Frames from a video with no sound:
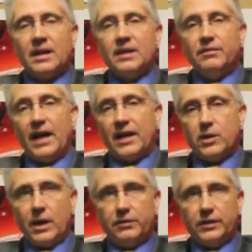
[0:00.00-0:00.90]
The
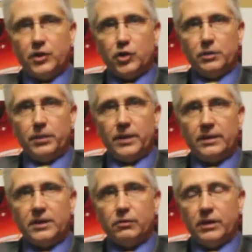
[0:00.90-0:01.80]
value add for digital
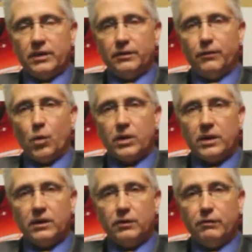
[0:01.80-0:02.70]
print is really the
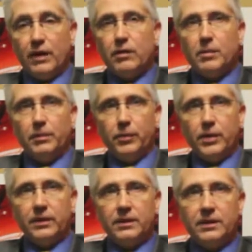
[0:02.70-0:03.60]
four-color variable
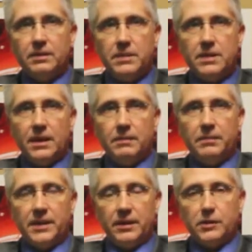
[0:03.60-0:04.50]
print that can be done
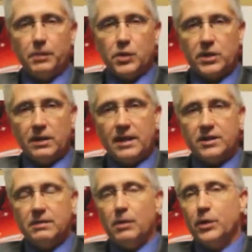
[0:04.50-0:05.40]
and it's
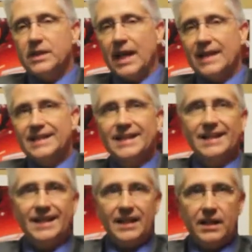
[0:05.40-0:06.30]
personalized in both text
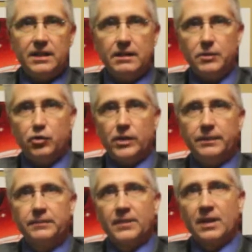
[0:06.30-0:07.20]
and imagery.
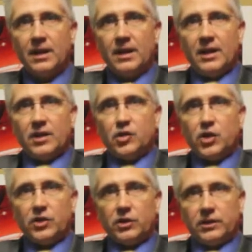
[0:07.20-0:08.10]

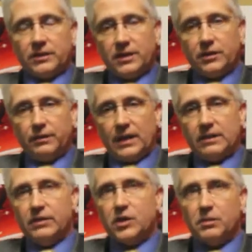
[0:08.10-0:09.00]
Digital is
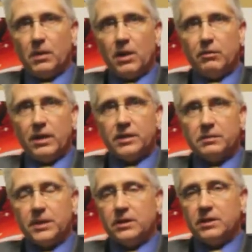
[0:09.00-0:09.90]
effective in small runs,
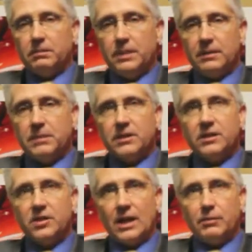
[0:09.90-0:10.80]
but there's a big
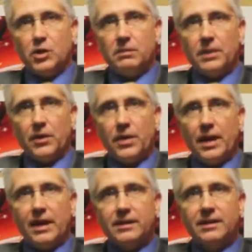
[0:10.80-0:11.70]
misconception about
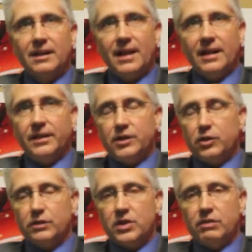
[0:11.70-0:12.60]
that, and that
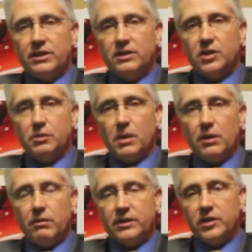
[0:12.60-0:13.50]
it's restricted to small
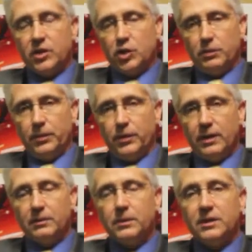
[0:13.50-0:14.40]
runs. Digital
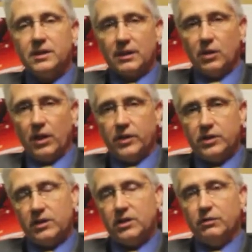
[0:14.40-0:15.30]
print, with the
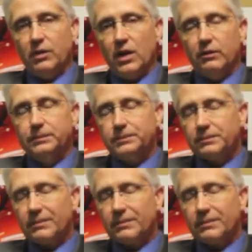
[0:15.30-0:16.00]
technology that's evolved,